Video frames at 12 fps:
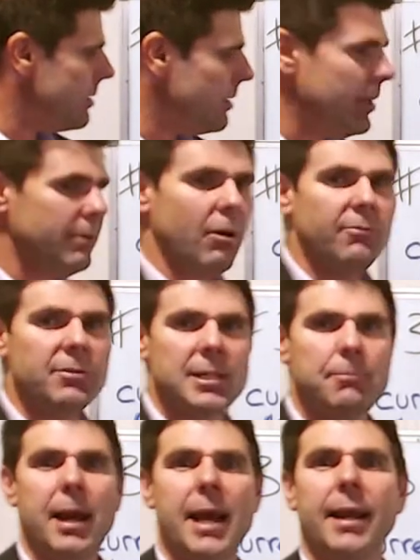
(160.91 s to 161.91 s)
They're
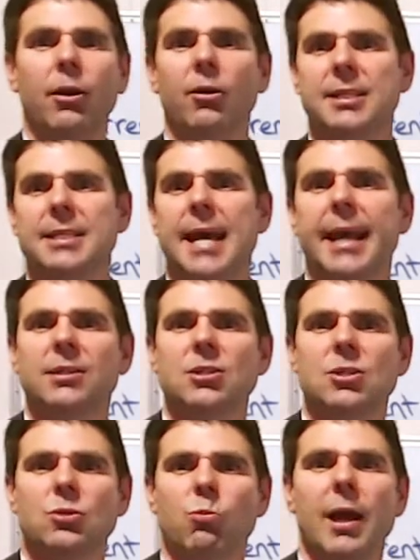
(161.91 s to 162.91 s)
obviously paying a lot of tax
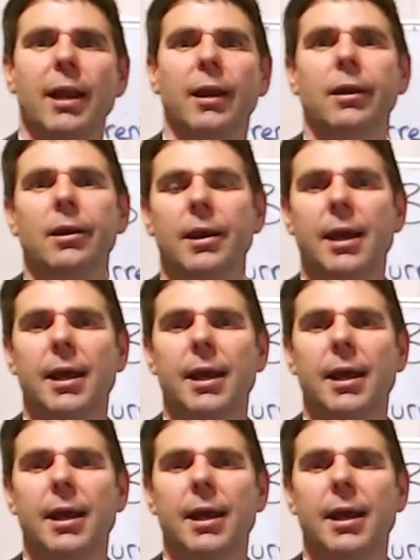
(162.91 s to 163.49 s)
as well,